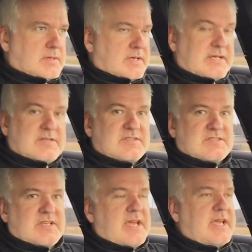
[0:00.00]
in the
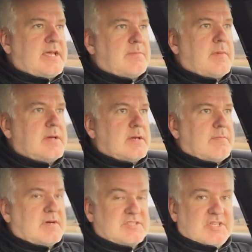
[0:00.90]
same
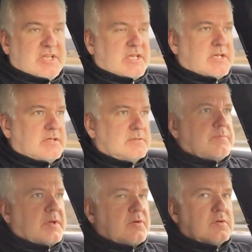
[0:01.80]
machine.
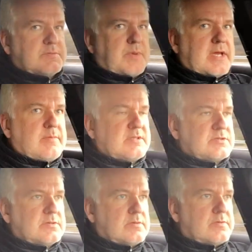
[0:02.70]
Because be able
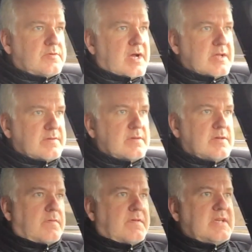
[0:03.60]
to
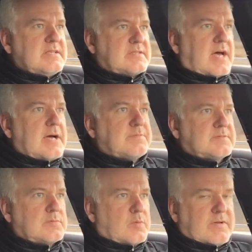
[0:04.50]
run these
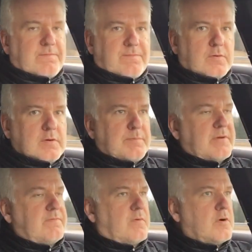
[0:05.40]
apps with full
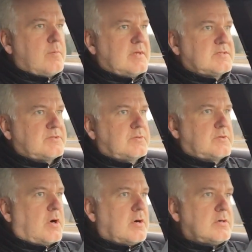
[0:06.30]
performance, you
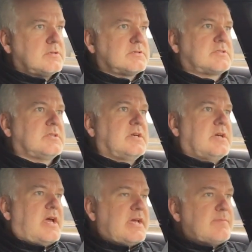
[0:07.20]
can't
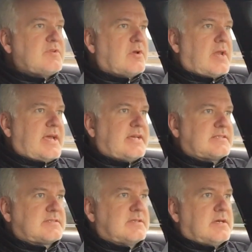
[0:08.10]

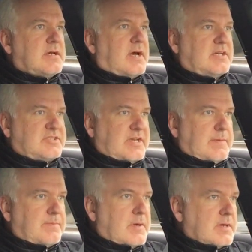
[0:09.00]
emulate a
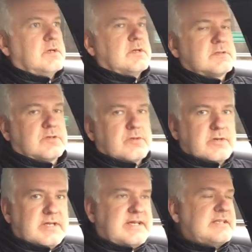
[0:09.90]
chip. So you
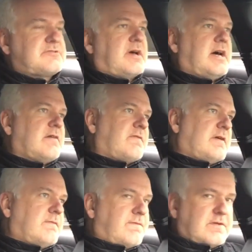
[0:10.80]
need to have
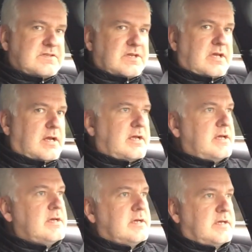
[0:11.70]
them
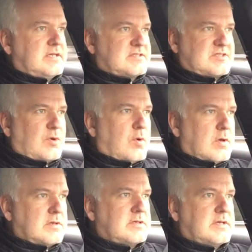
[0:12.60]
physically installed